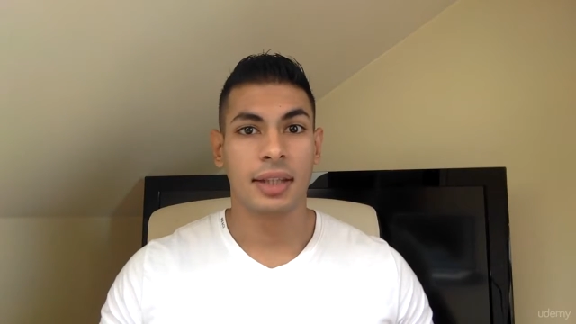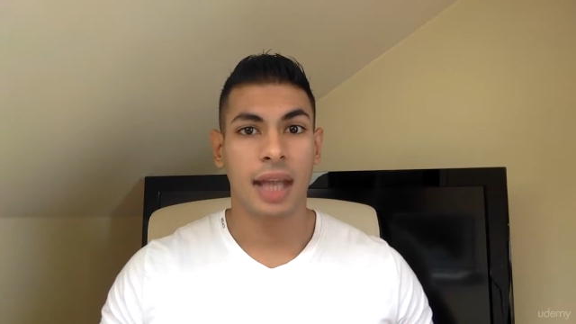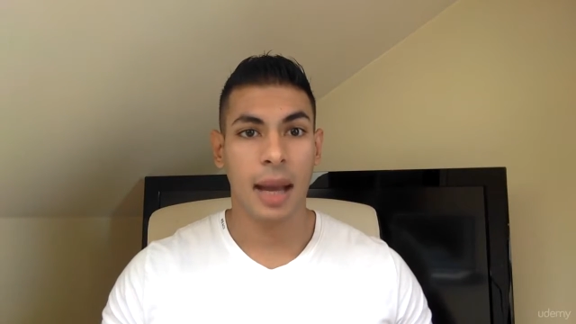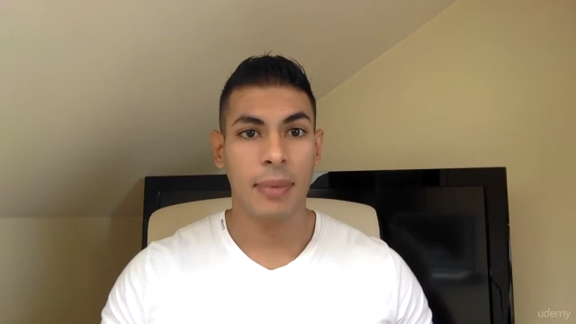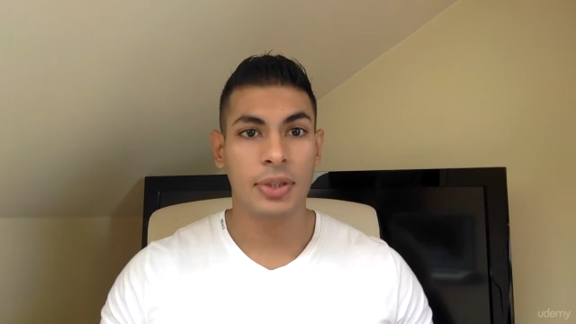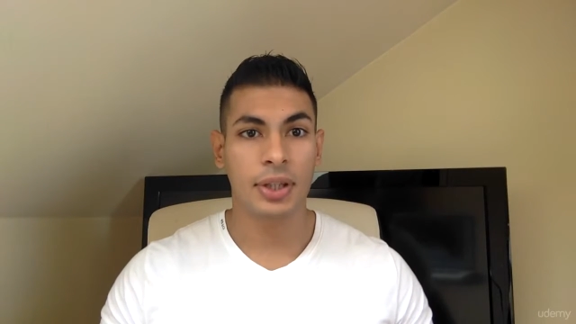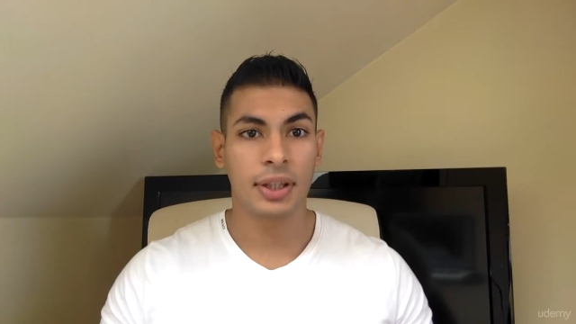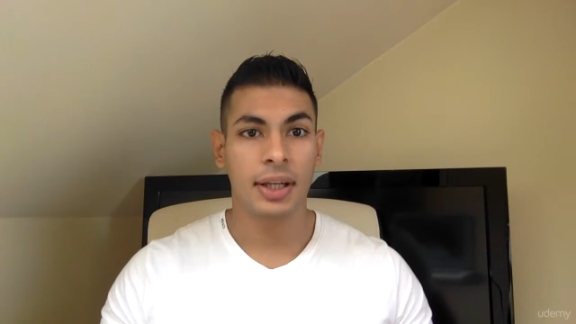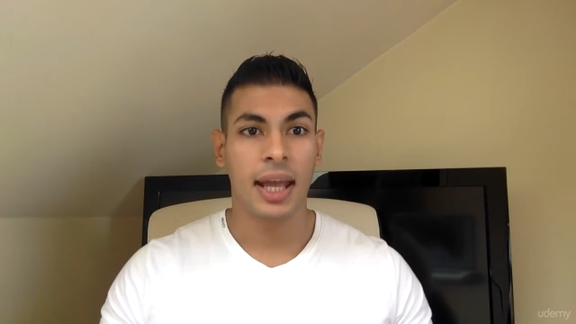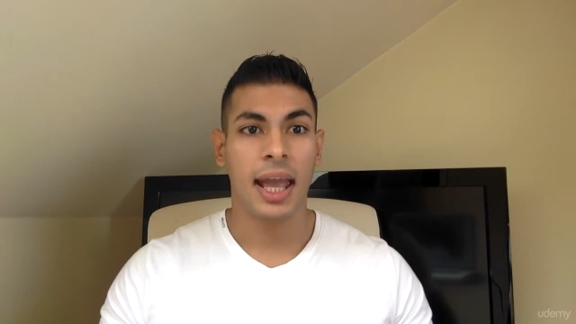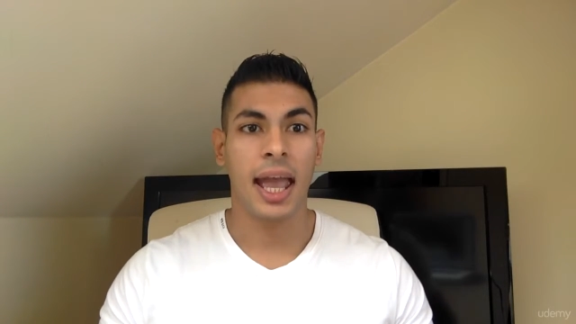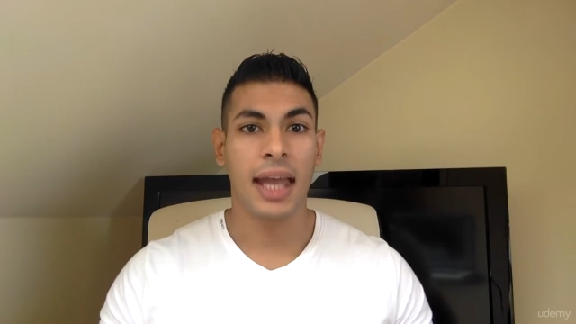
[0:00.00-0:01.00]
capture
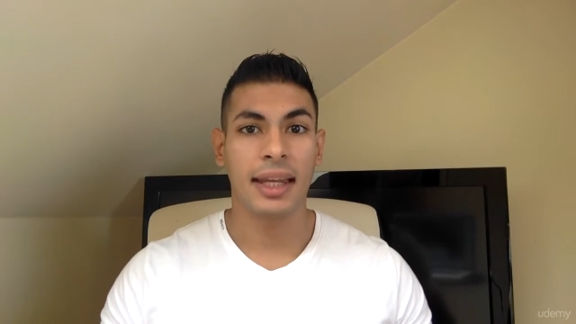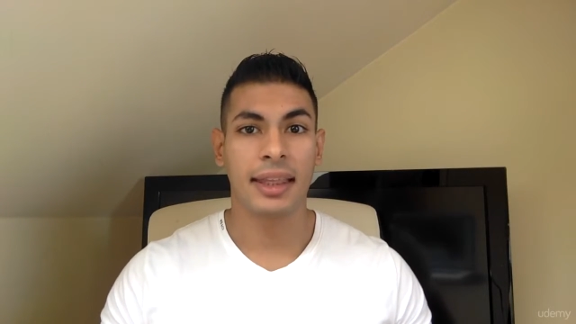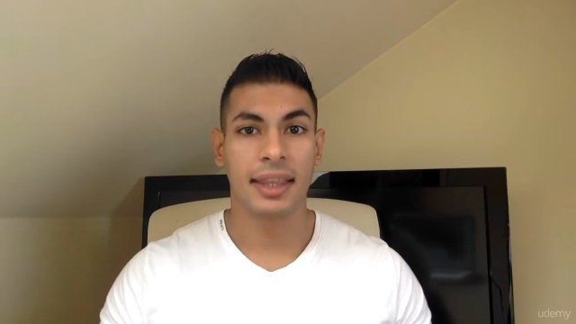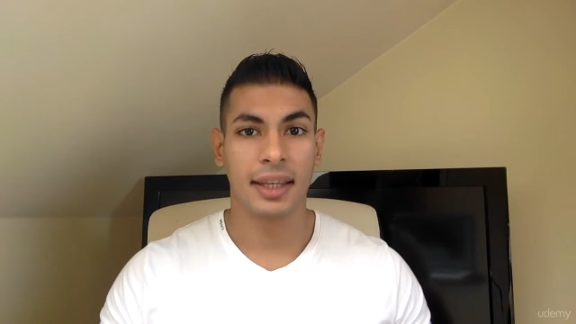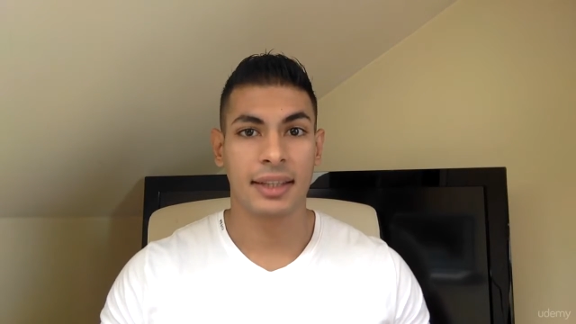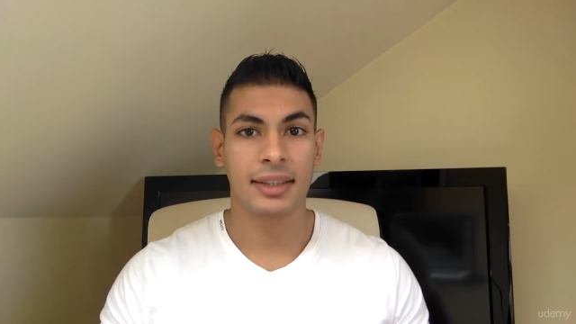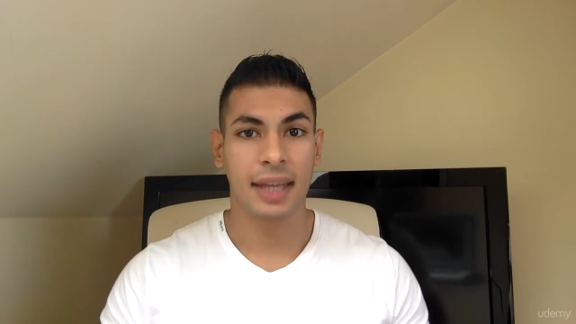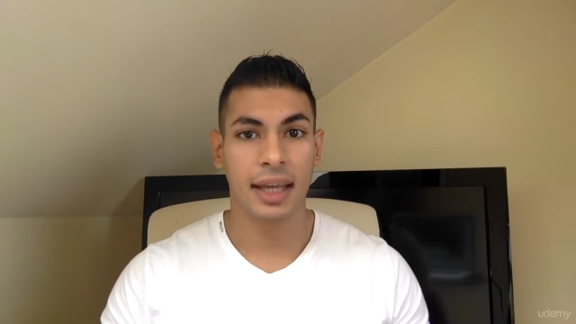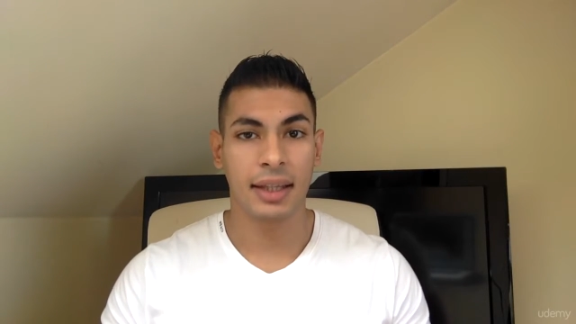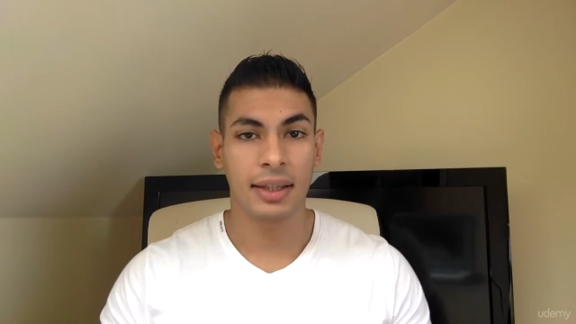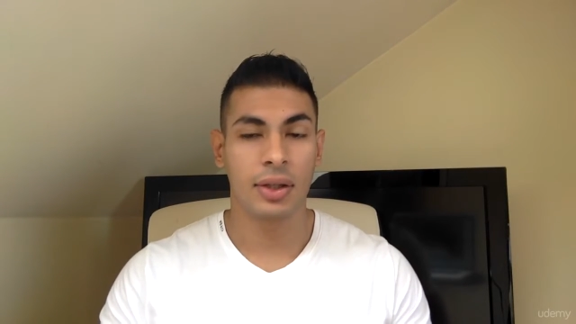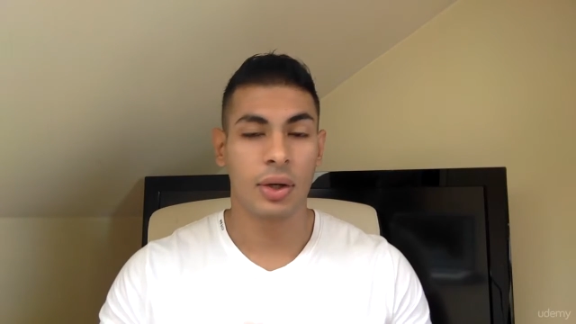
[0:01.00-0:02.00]
anything
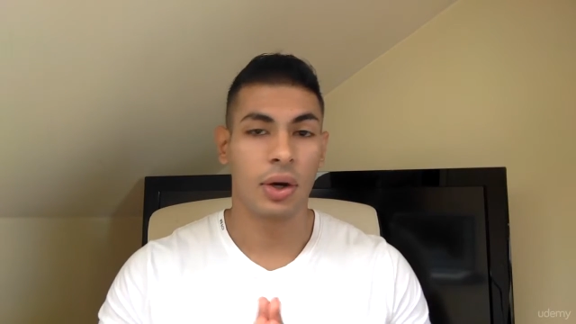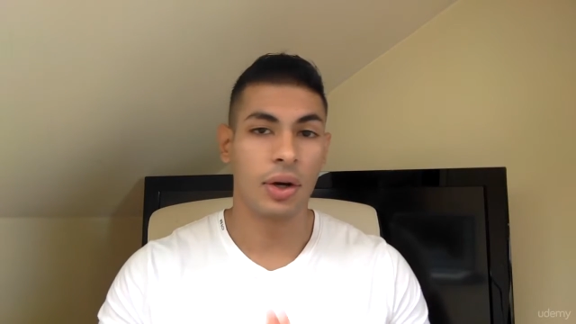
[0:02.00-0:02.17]
sent